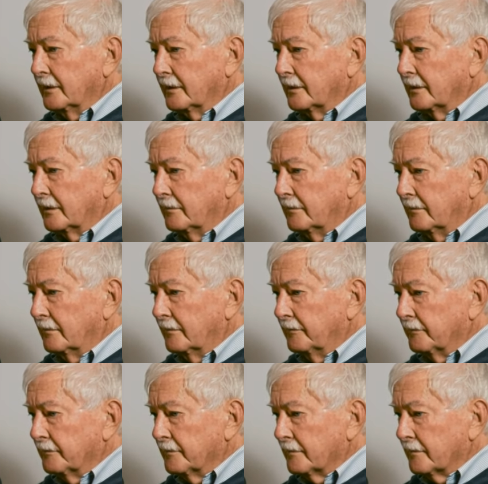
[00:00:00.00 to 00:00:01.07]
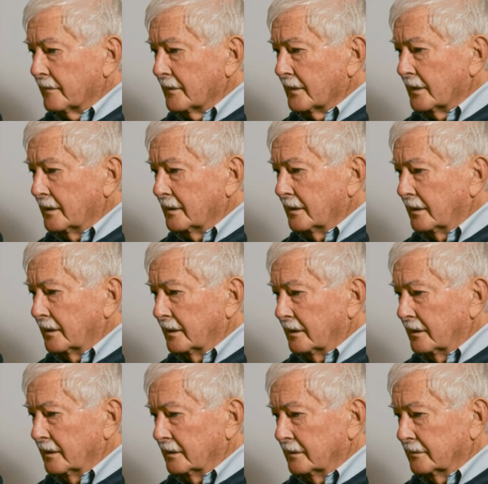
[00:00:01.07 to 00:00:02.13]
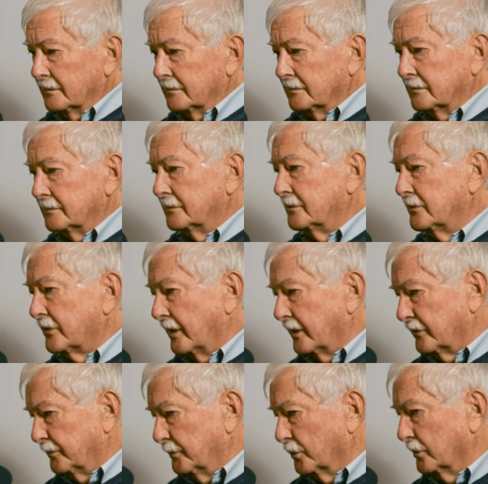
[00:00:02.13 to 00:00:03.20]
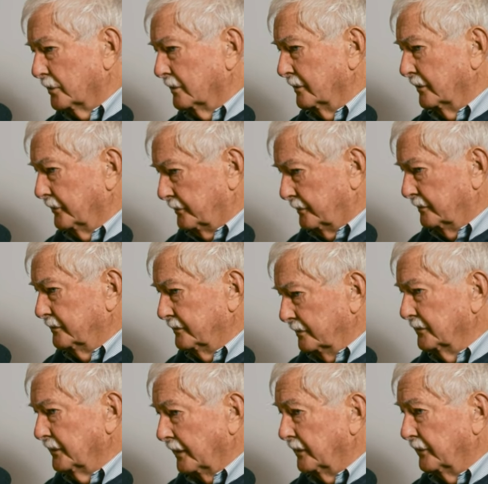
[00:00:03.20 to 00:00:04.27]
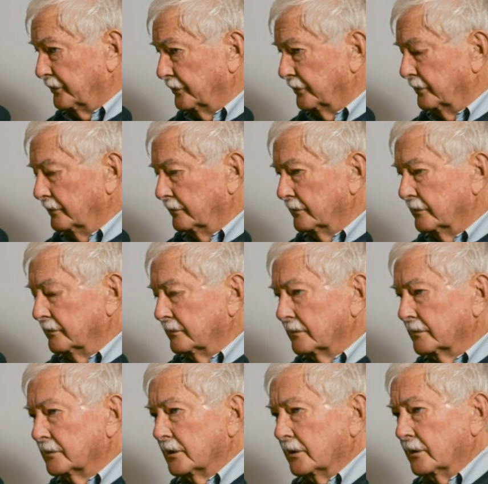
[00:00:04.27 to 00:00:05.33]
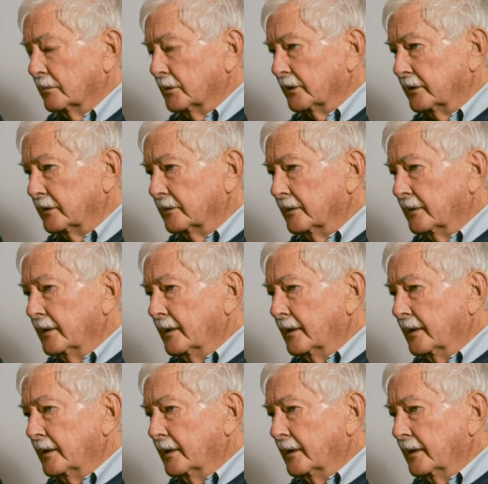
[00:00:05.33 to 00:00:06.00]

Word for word: Um, uh, transport is an issue globally.